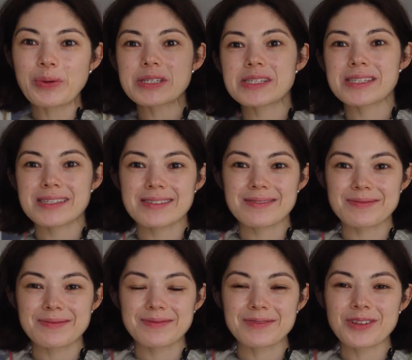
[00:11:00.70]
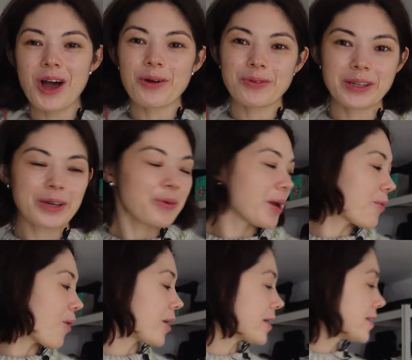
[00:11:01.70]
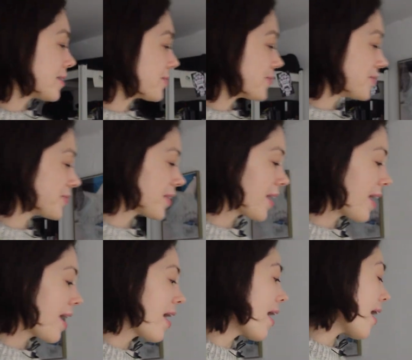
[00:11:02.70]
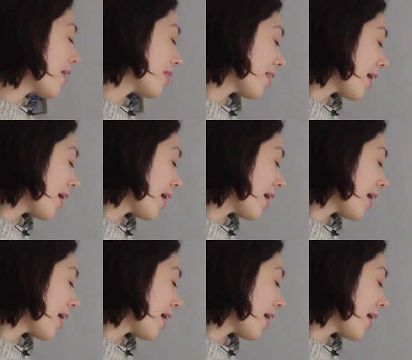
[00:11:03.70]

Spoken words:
was not really what I wanted. And